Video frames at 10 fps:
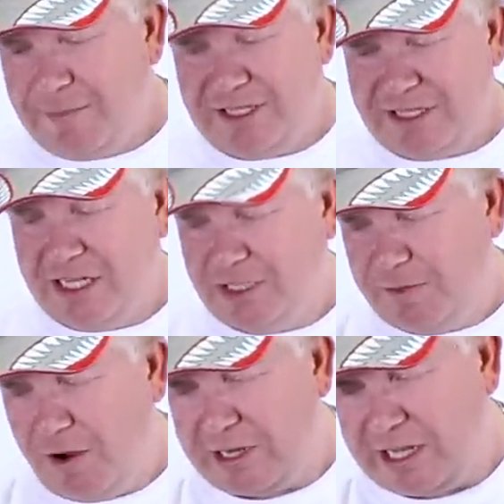This is a
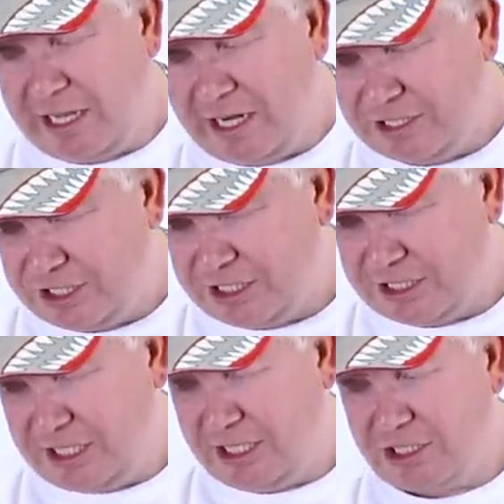bulky kit, as you can
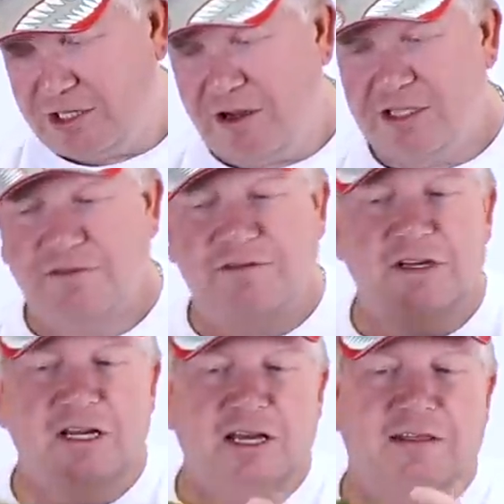see, the size of
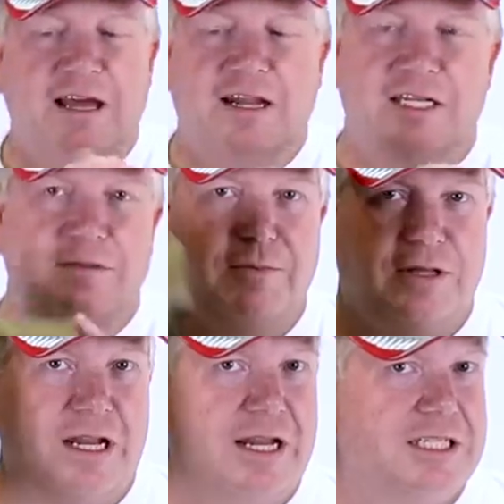that. There's, put
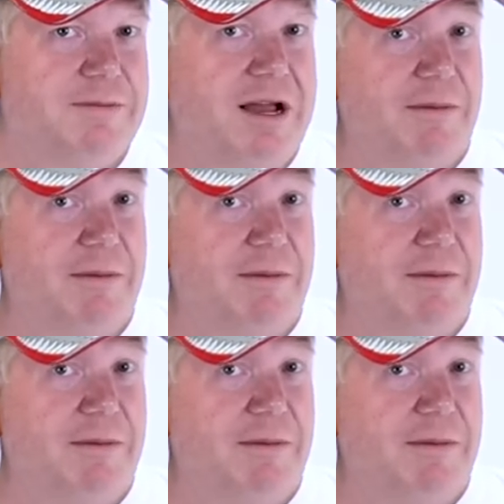that next to me.